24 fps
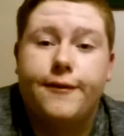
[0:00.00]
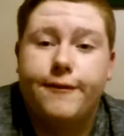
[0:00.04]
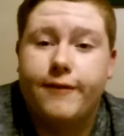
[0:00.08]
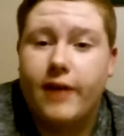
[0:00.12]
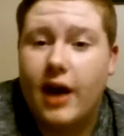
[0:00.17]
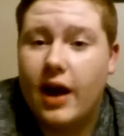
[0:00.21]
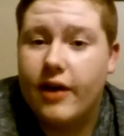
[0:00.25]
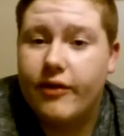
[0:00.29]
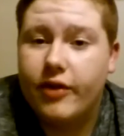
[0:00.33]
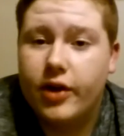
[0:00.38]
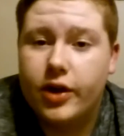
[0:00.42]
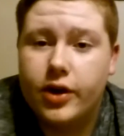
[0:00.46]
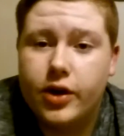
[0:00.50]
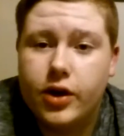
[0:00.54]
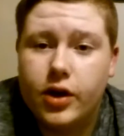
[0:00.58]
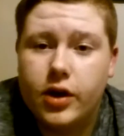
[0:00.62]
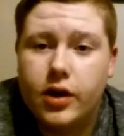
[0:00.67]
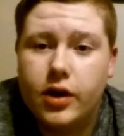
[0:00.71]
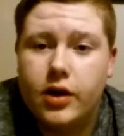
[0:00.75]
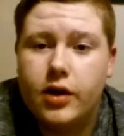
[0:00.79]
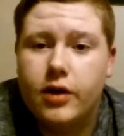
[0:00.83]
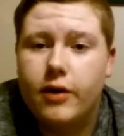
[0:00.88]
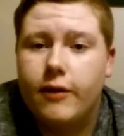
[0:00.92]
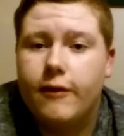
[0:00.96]
was a
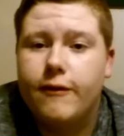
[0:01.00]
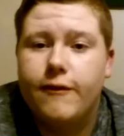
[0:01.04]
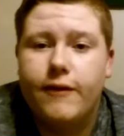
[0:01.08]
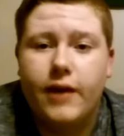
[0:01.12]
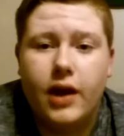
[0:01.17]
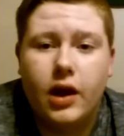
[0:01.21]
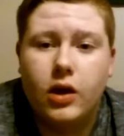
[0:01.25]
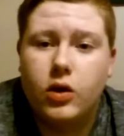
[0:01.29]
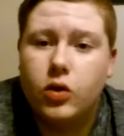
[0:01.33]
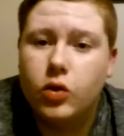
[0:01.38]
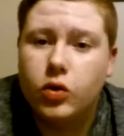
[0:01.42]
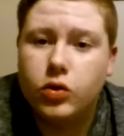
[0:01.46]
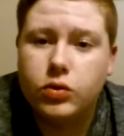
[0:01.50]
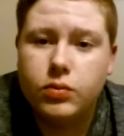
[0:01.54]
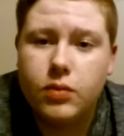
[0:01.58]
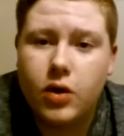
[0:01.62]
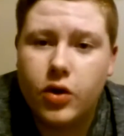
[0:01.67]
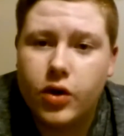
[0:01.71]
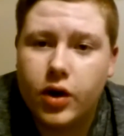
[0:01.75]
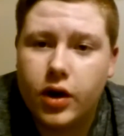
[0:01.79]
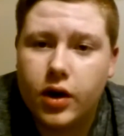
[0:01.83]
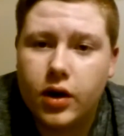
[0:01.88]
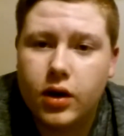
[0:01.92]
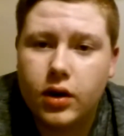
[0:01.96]
500 fan cooled
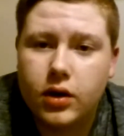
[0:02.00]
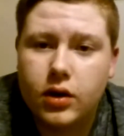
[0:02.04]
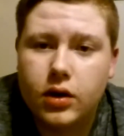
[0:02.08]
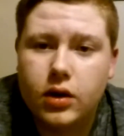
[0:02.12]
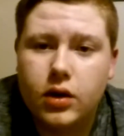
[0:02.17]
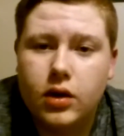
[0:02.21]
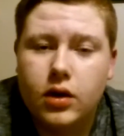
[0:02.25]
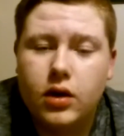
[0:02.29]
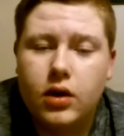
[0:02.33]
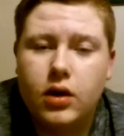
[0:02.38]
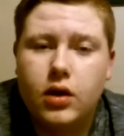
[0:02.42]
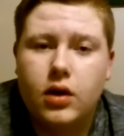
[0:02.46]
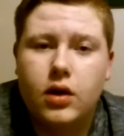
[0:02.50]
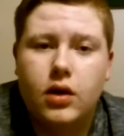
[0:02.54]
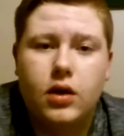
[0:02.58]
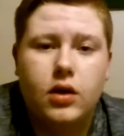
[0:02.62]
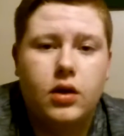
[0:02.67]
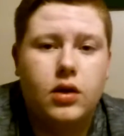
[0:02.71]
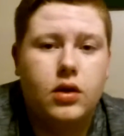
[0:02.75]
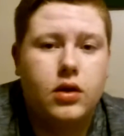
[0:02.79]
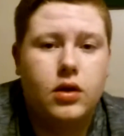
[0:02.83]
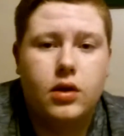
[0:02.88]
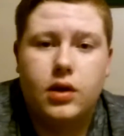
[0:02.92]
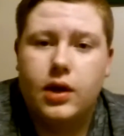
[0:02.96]
motor,
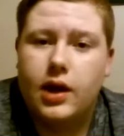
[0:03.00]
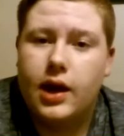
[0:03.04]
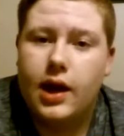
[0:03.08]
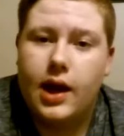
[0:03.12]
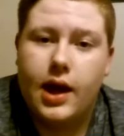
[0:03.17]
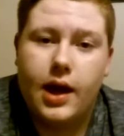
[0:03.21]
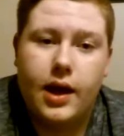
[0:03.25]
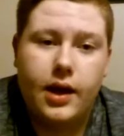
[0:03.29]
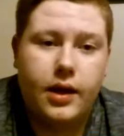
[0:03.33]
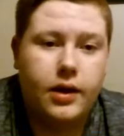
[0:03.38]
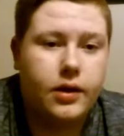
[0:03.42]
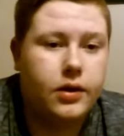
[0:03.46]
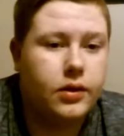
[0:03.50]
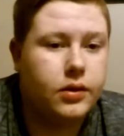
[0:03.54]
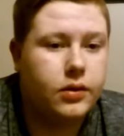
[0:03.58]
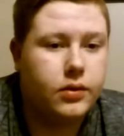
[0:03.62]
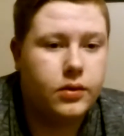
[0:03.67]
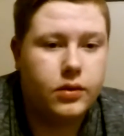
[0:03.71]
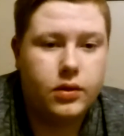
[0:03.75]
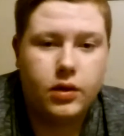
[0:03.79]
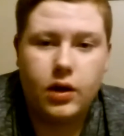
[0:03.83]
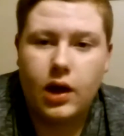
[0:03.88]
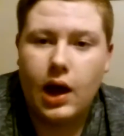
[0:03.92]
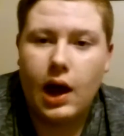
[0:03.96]
and
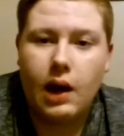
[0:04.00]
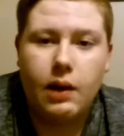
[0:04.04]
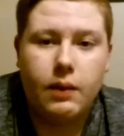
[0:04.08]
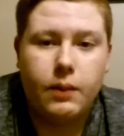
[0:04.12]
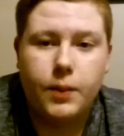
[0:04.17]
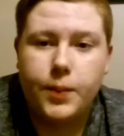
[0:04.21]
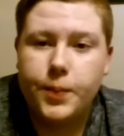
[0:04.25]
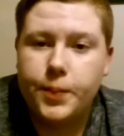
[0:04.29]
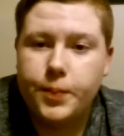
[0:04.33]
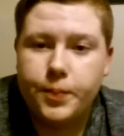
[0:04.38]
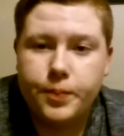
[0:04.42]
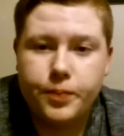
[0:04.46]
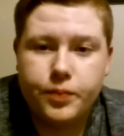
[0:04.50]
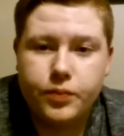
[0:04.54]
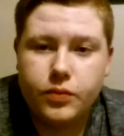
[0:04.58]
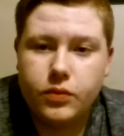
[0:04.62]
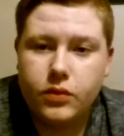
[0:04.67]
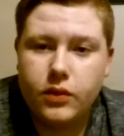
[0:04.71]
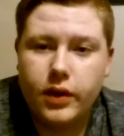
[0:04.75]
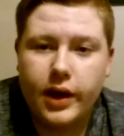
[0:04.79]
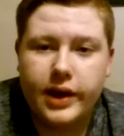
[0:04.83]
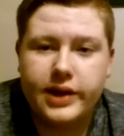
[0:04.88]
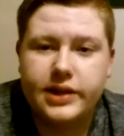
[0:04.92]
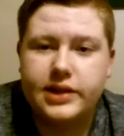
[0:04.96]
I
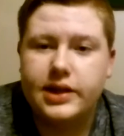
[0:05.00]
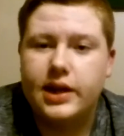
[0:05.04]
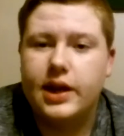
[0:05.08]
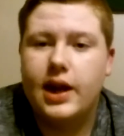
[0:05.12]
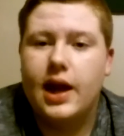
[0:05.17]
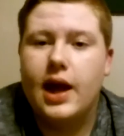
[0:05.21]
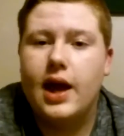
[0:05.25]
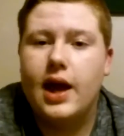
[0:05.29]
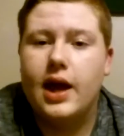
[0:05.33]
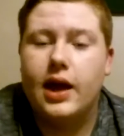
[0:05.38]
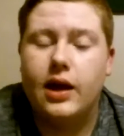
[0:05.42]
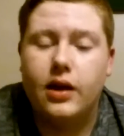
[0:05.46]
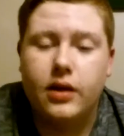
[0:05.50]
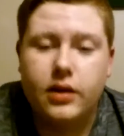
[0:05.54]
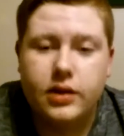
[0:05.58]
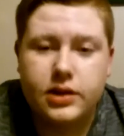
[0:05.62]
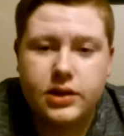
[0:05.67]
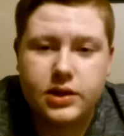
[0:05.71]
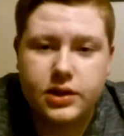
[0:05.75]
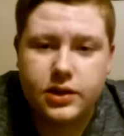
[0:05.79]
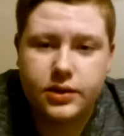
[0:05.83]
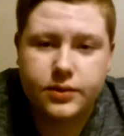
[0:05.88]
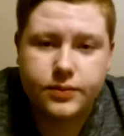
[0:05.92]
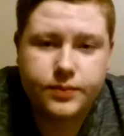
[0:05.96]
said, hey,
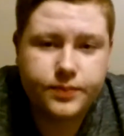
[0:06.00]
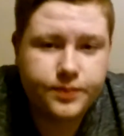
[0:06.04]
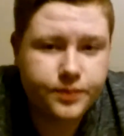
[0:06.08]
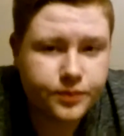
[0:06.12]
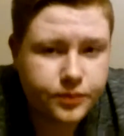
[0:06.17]
listen,